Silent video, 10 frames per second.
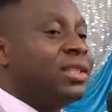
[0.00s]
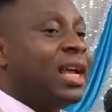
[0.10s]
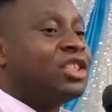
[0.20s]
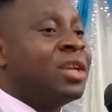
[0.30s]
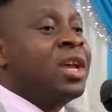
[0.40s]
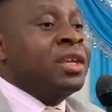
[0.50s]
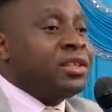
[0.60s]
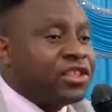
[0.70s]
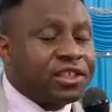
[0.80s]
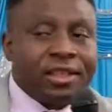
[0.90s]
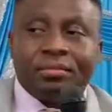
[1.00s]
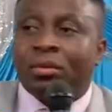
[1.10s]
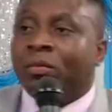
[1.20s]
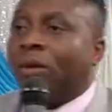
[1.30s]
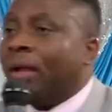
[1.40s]
us, uh,
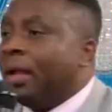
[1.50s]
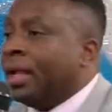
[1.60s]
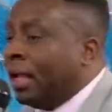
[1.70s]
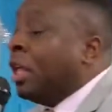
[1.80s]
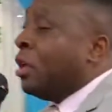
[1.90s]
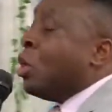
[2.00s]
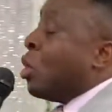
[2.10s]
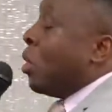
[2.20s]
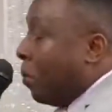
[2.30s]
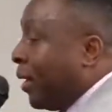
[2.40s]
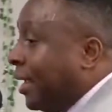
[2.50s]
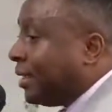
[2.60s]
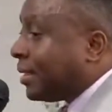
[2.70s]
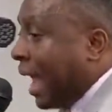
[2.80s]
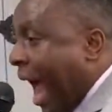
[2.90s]
uh, uh,
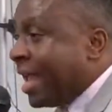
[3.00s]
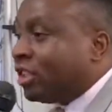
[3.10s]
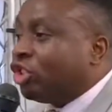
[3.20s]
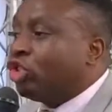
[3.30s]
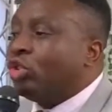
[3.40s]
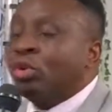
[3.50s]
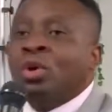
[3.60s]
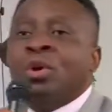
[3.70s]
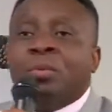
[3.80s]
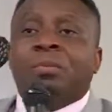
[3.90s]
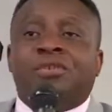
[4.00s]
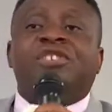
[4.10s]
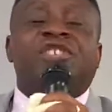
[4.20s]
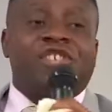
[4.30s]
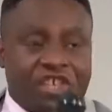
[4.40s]
brings us to
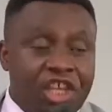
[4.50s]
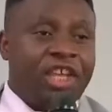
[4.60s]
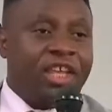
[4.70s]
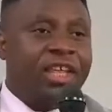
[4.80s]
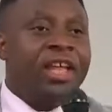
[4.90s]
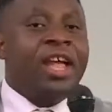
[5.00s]
see